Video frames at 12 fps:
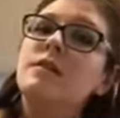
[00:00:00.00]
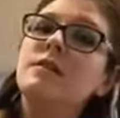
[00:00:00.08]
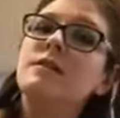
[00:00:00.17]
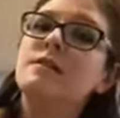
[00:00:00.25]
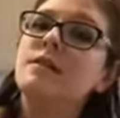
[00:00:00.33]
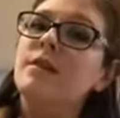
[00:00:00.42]

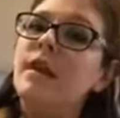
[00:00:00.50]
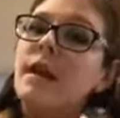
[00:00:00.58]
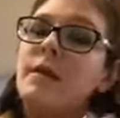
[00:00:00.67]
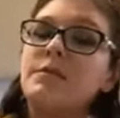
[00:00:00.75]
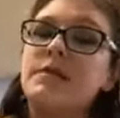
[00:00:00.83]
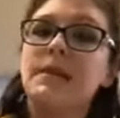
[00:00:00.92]
So then
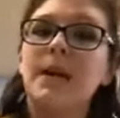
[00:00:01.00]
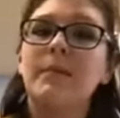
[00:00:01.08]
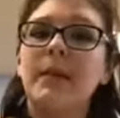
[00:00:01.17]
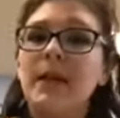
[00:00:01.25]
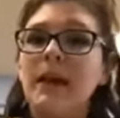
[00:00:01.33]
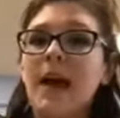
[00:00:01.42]
I'm just
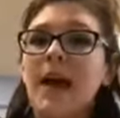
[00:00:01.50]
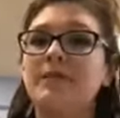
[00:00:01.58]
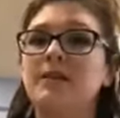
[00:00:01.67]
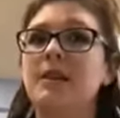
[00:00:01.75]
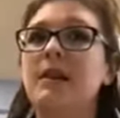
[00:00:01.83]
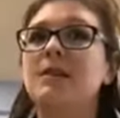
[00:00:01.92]
coming in
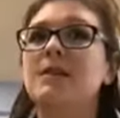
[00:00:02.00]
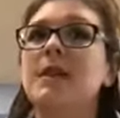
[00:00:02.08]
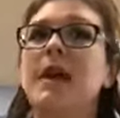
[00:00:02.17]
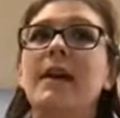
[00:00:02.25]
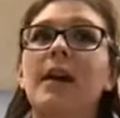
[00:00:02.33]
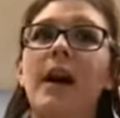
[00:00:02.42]
after each
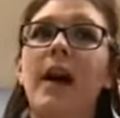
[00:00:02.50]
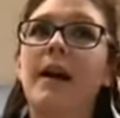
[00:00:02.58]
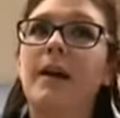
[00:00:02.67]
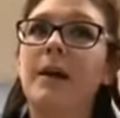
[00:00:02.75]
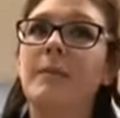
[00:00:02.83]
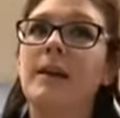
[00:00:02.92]
layer. I
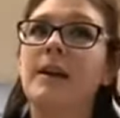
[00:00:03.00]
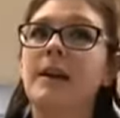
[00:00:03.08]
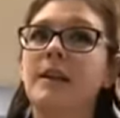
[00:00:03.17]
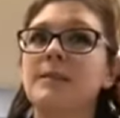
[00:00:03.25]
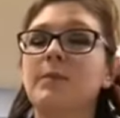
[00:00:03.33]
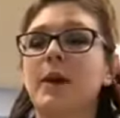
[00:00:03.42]
come in and
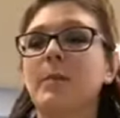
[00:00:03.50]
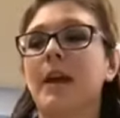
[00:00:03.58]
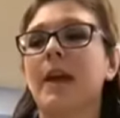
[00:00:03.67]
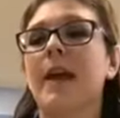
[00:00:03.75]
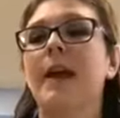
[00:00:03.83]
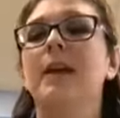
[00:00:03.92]
I spray
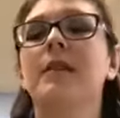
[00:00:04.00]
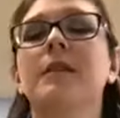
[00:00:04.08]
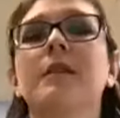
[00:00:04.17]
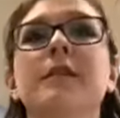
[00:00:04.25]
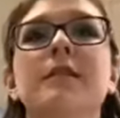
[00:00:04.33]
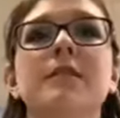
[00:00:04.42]
my hair
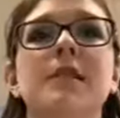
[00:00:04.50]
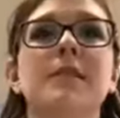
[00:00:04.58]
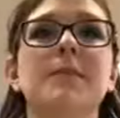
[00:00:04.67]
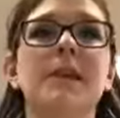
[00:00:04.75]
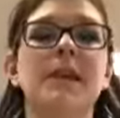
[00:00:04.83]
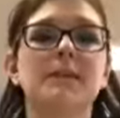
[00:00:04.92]

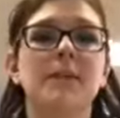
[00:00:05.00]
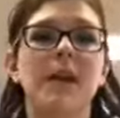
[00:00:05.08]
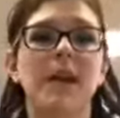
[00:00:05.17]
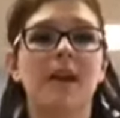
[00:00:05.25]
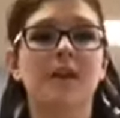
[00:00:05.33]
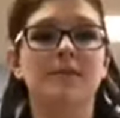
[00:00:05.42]
just because my
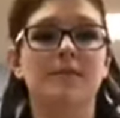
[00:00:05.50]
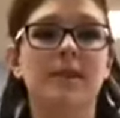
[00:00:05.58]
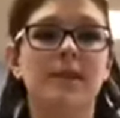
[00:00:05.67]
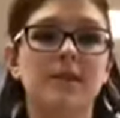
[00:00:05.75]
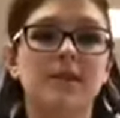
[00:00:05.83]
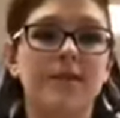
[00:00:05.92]
hair is
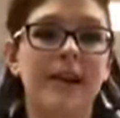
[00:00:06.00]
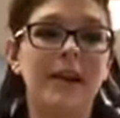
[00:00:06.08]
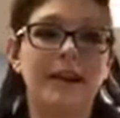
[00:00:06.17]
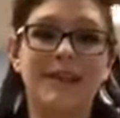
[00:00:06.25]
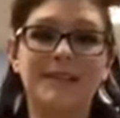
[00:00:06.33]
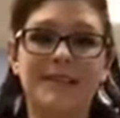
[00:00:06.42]
really straight
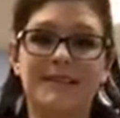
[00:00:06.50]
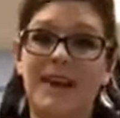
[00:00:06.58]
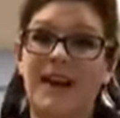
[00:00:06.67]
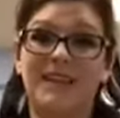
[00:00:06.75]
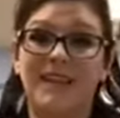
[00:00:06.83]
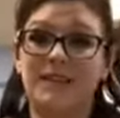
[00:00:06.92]
and it does
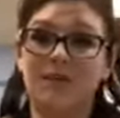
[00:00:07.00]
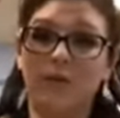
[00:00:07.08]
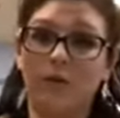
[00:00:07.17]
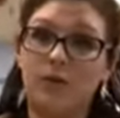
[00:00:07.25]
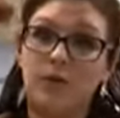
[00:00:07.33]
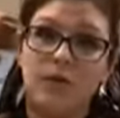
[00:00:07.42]
not like to
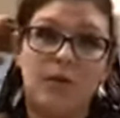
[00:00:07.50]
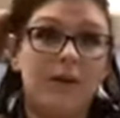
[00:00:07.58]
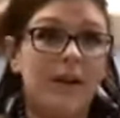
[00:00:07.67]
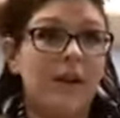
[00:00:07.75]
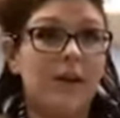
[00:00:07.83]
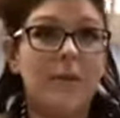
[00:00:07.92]
hold curl
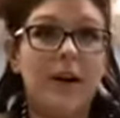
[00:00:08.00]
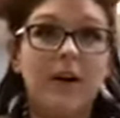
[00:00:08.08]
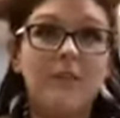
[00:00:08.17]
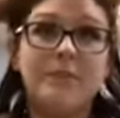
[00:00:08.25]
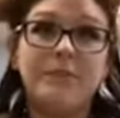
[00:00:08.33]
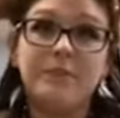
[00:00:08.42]
very well.